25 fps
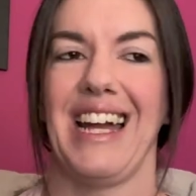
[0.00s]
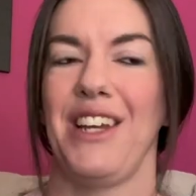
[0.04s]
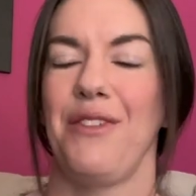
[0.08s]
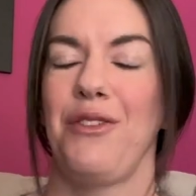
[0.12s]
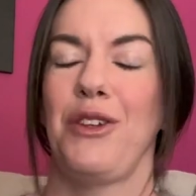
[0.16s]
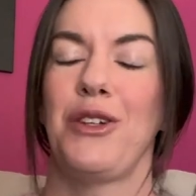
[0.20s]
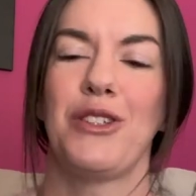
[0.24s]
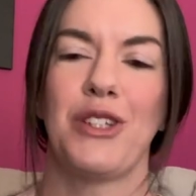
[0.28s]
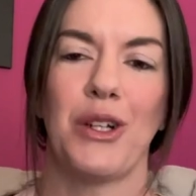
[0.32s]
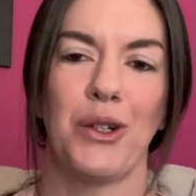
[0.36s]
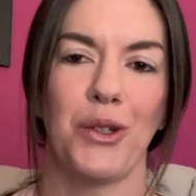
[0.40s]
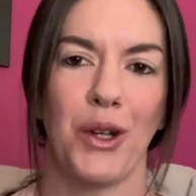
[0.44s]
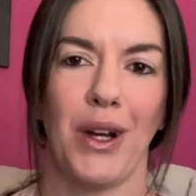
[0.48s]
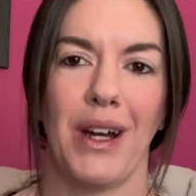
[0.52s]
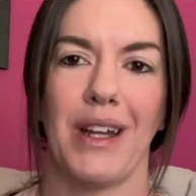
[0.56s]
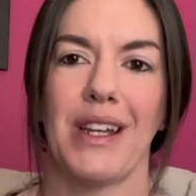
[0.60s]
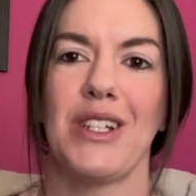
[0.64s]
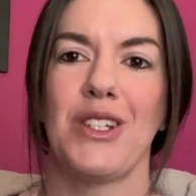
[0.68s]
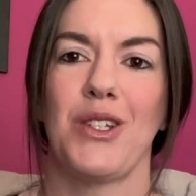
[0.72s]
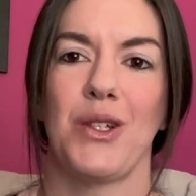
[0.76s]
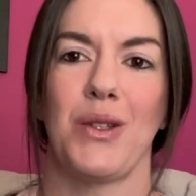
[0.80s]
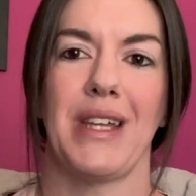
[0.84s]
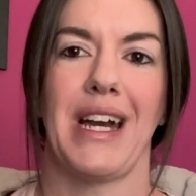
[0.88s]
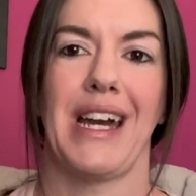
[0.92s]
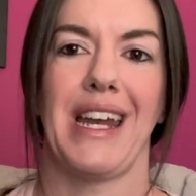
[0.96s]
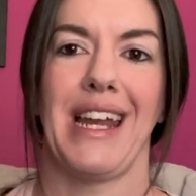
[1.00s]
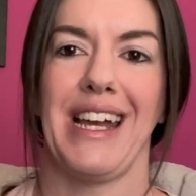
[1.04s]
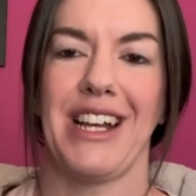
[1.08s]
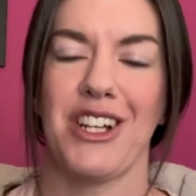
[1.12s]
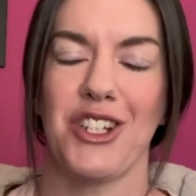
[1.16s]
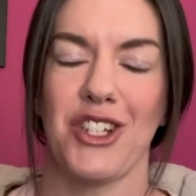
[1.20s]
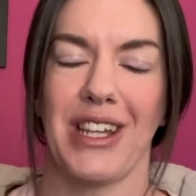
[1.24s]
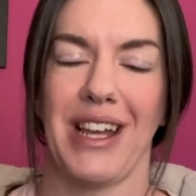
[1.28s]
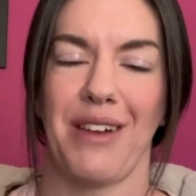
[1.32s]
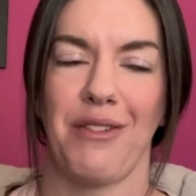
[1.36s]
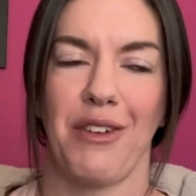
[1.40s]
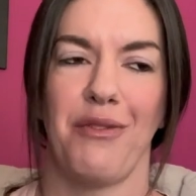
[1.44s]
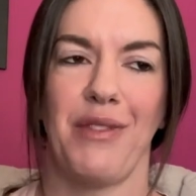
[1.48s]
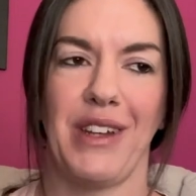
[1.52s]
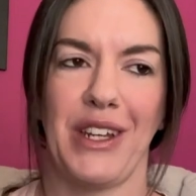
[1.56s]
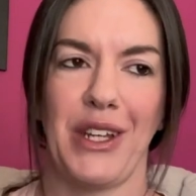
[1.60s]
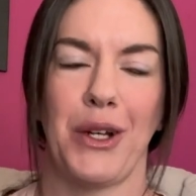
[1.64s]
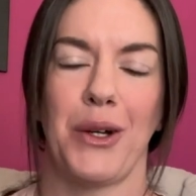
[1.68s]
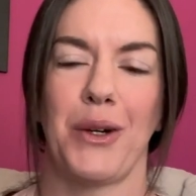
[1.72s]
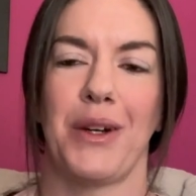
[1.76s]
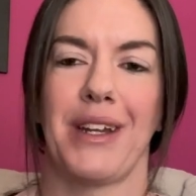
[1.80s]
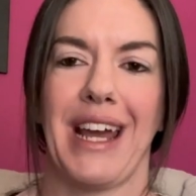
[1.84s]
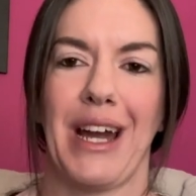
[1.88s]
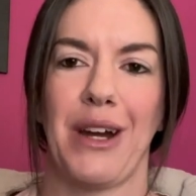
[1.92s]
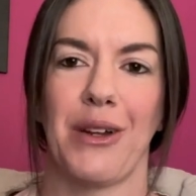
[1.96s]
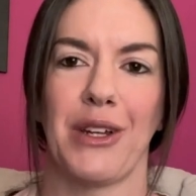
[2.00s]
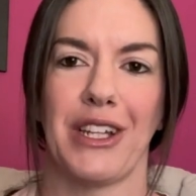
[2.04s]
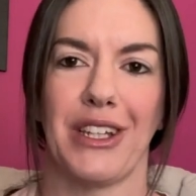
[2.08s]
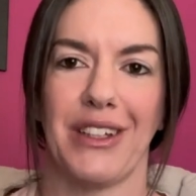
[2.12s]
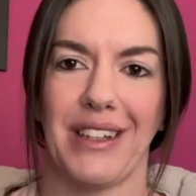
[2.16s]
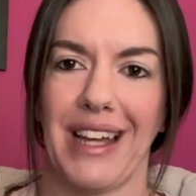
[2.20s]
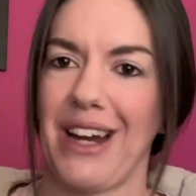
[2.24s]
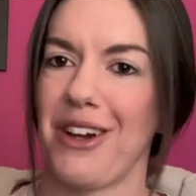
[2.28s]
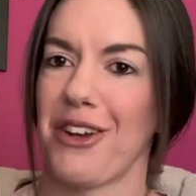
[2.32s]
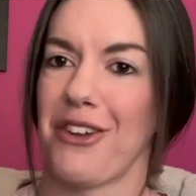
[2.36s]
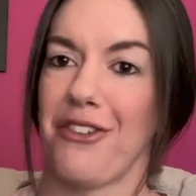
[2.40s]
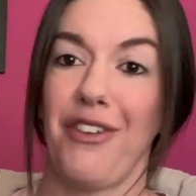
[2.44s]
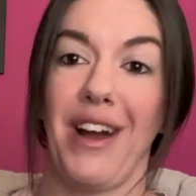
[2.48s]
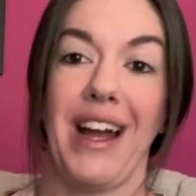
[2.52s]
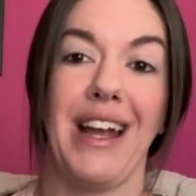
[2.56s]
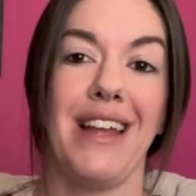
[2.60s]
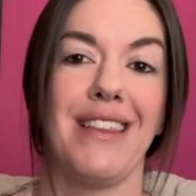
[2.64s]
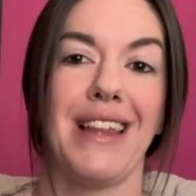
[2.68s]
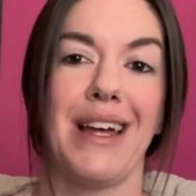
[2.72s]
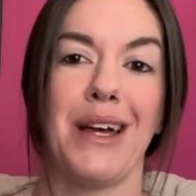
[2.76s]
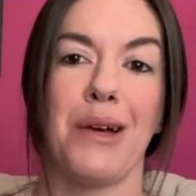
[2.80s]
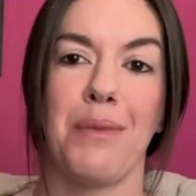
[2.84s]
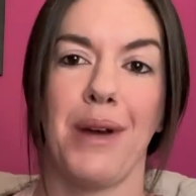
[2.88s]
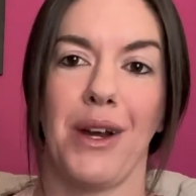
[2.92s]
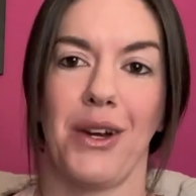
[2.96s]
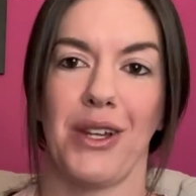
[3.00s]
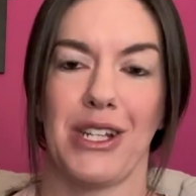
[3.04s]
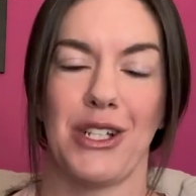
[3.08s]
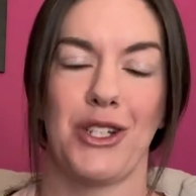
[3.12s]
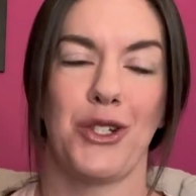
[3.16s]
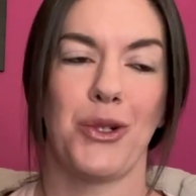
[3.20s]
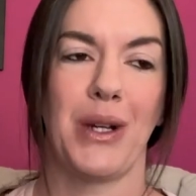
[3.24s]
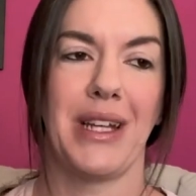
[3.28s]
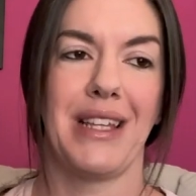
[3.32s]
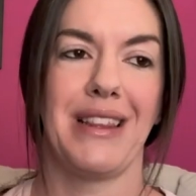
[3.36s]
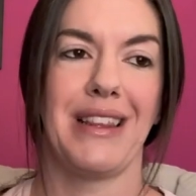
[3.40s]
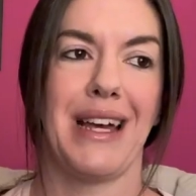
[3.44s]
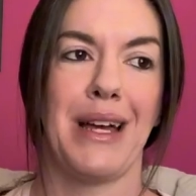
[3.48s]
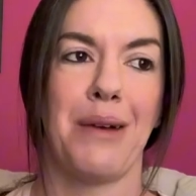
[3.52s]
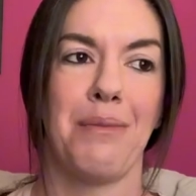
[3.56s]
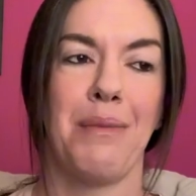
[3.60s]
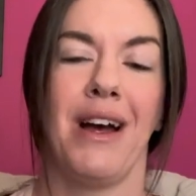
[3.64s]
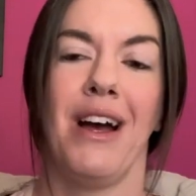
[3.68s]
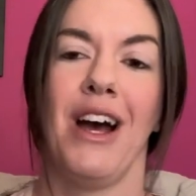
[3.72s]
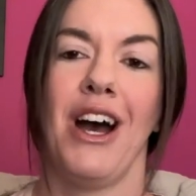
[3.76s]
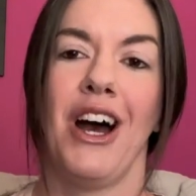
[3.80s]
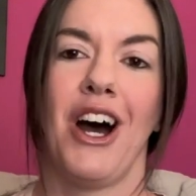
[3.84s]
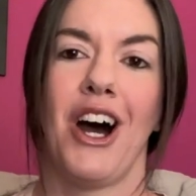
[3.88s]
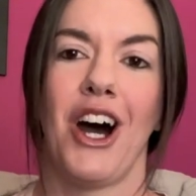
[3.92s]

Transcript: if you don't know how to do that, I actually have a video on how to find them, how to join them.